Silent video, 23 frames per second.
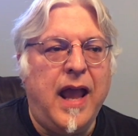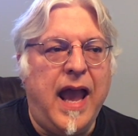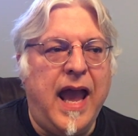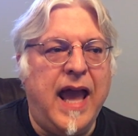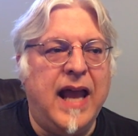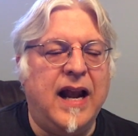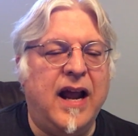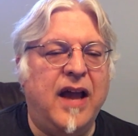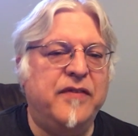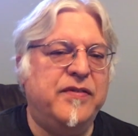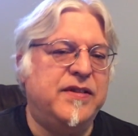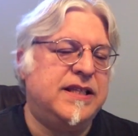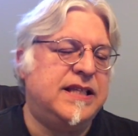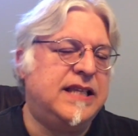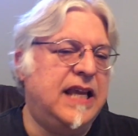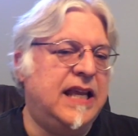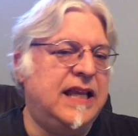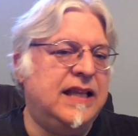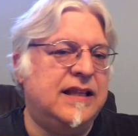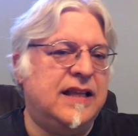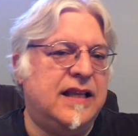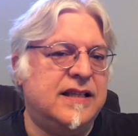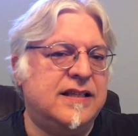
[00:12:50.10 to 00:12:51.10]
And I've
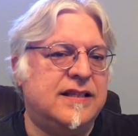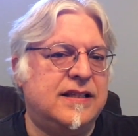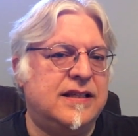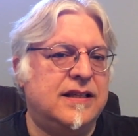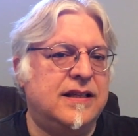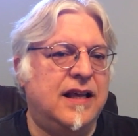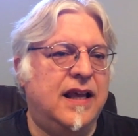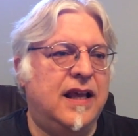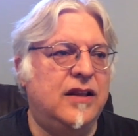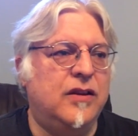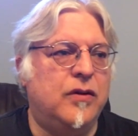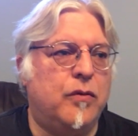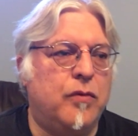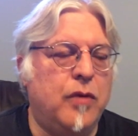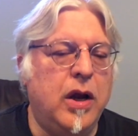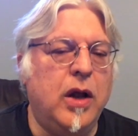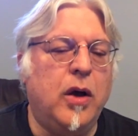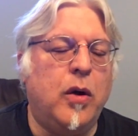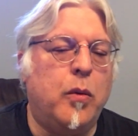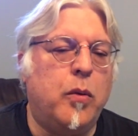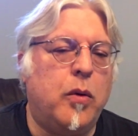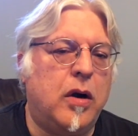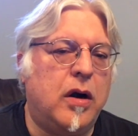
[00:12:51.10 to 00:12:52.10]
seen this in the
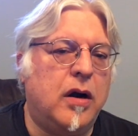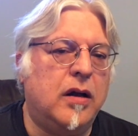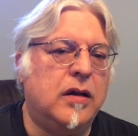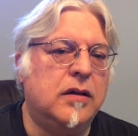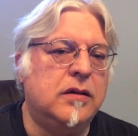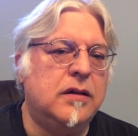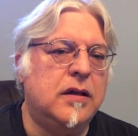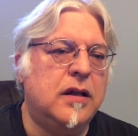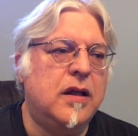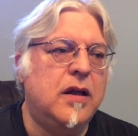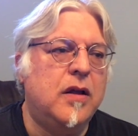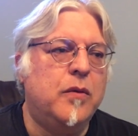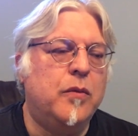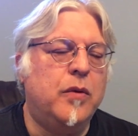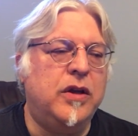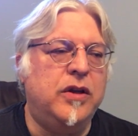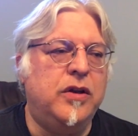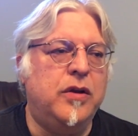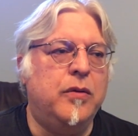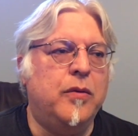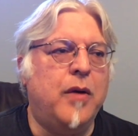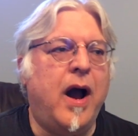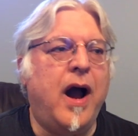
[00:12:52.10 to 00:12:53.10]
real world
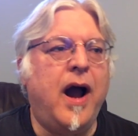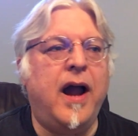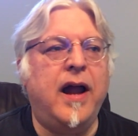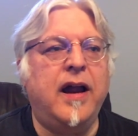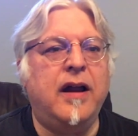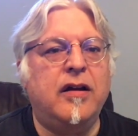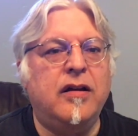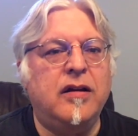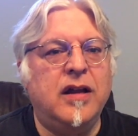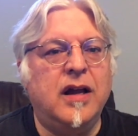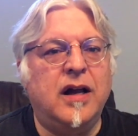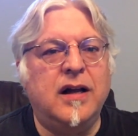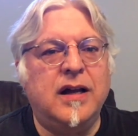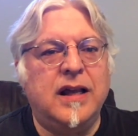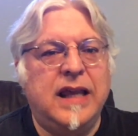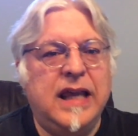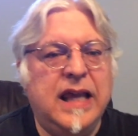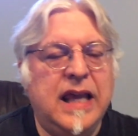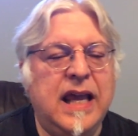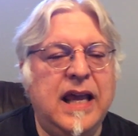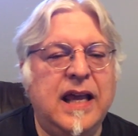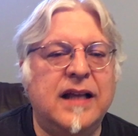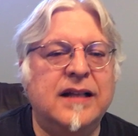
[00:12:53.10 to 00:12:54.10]
when you hire young
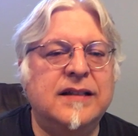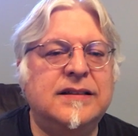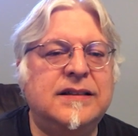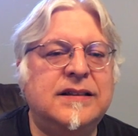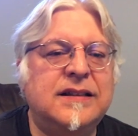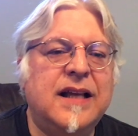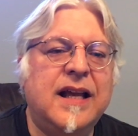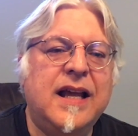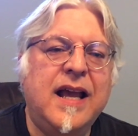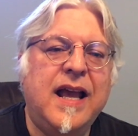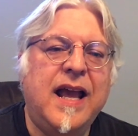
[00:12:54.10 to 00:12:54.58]
kids